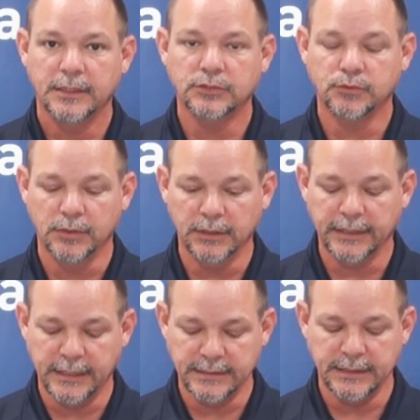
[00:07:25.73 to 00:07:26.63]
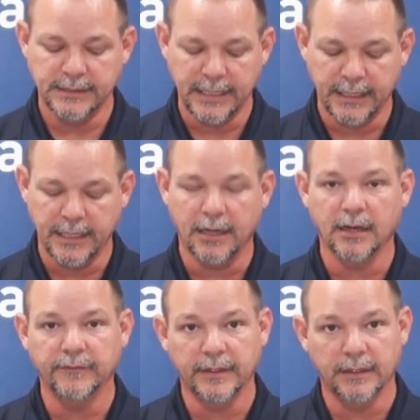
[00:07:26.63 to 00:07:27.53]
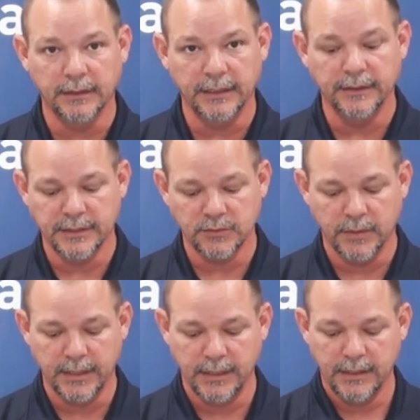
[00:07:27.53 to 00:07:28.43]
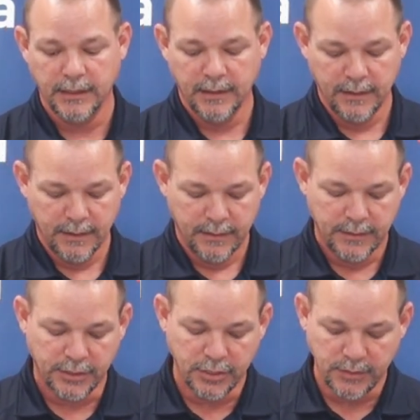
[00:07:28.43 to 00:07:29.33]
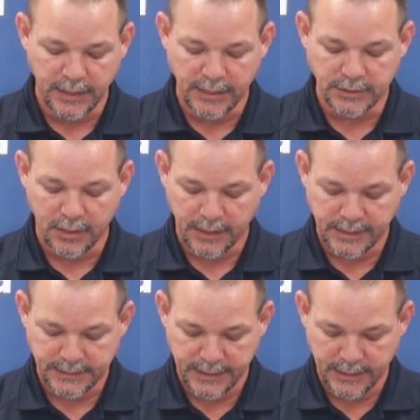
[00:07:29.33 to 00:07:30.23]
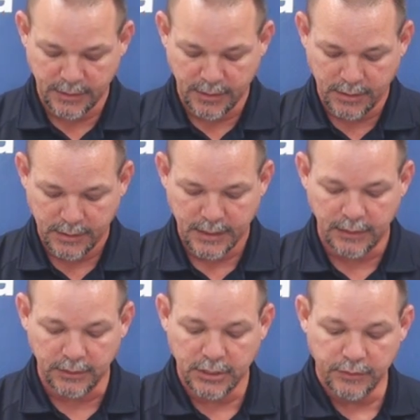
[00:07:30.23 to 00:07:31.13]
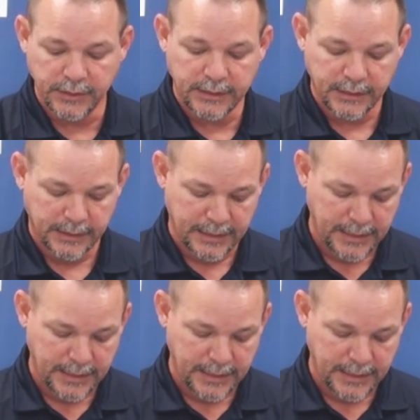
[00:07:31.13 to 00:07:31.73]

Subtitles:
It's real easy to take care of and clean this way. The QDs, like I said, are color-coded